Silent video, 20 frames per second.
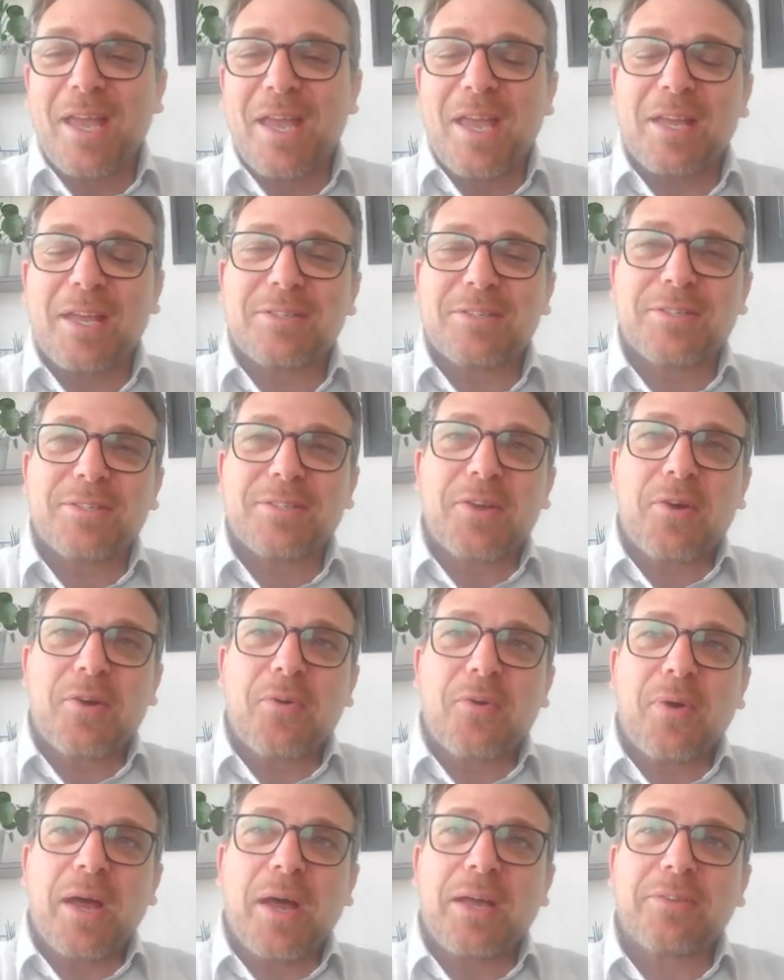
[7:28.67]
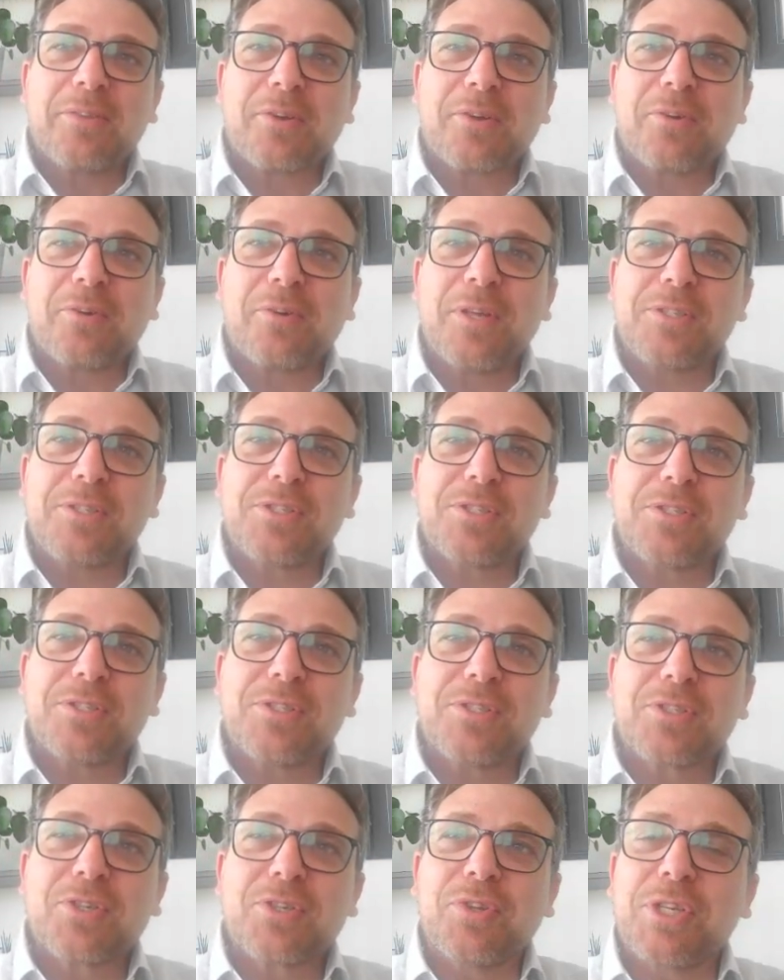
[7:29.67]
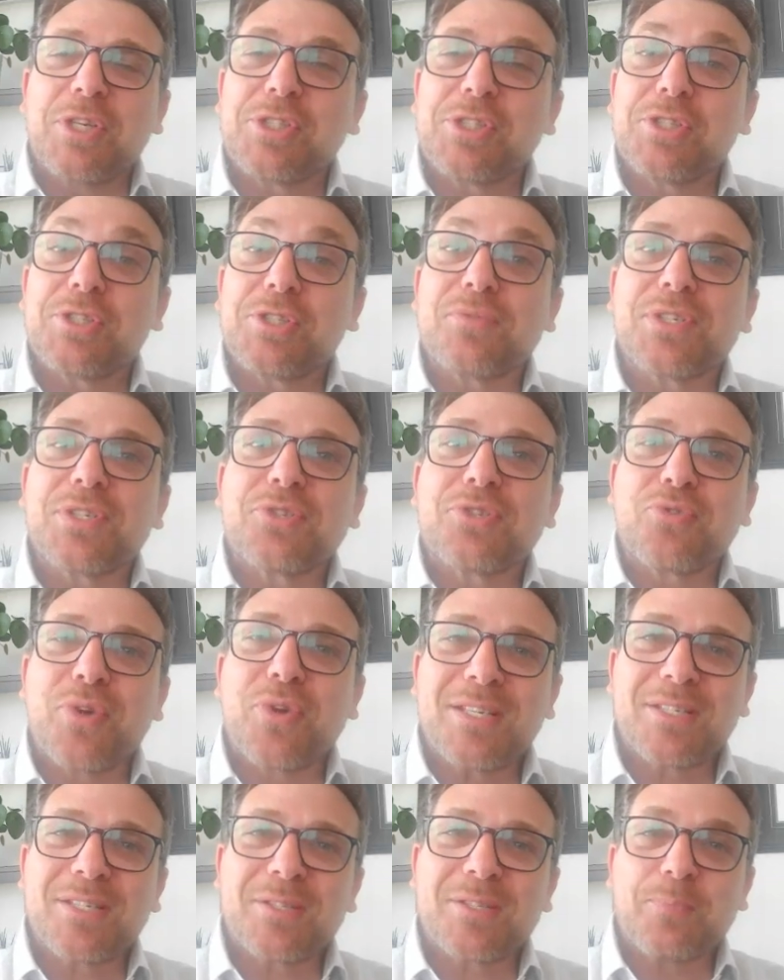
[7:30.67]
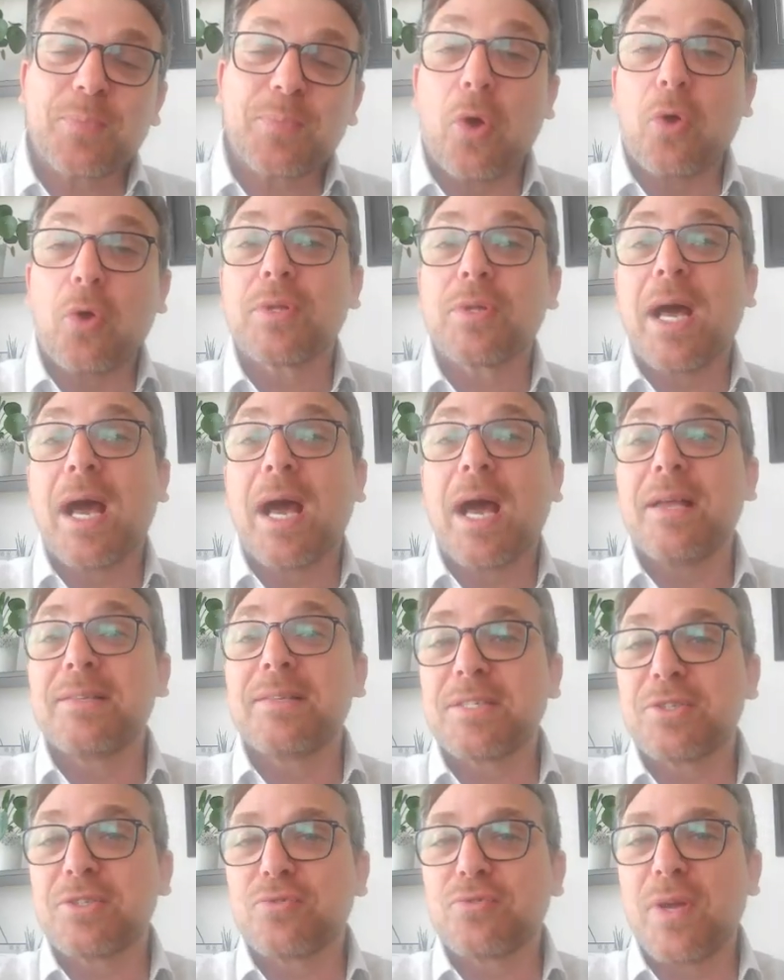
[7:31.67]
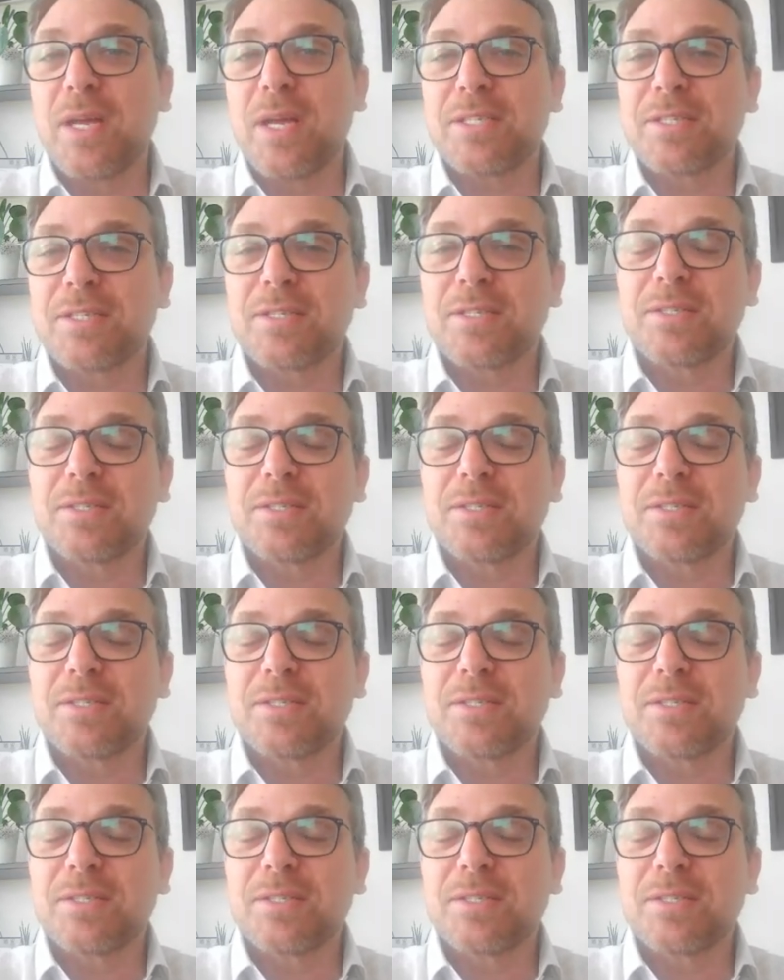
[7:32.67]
And so under conditions of stress, all kinds of stress,